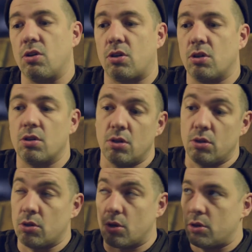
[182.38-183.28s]

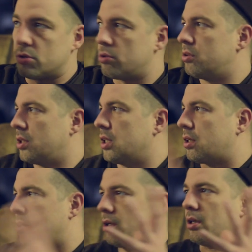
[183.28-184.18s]
Le Zoet
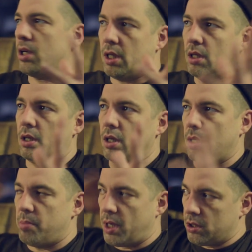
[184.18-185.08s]
in Knokke
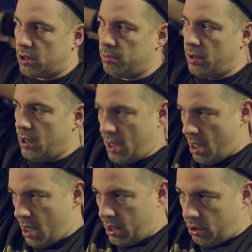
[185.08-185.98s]
in Belgium.
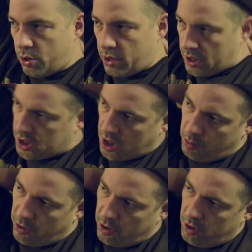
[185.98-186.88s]
During the
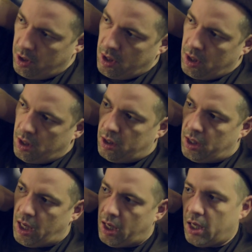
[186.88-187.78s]
summer,
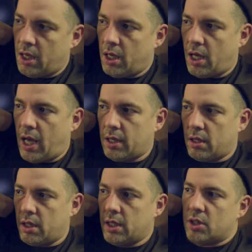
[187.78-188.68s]
they had
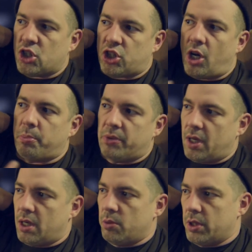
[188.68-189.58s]
a little shop
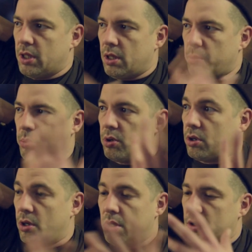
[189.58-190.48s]
there with a
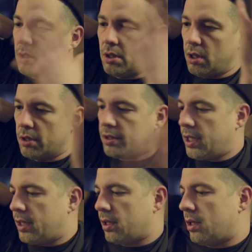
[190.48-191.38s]
brocante,
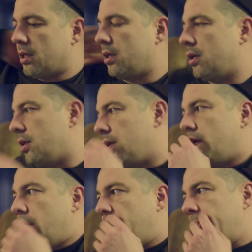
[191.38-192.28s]
antique
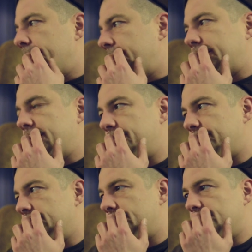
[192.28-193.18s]

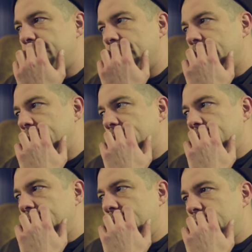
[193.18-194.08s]
stuff,
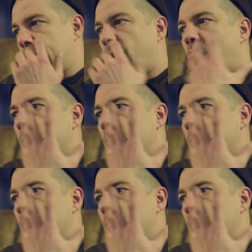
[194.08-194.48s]
And so I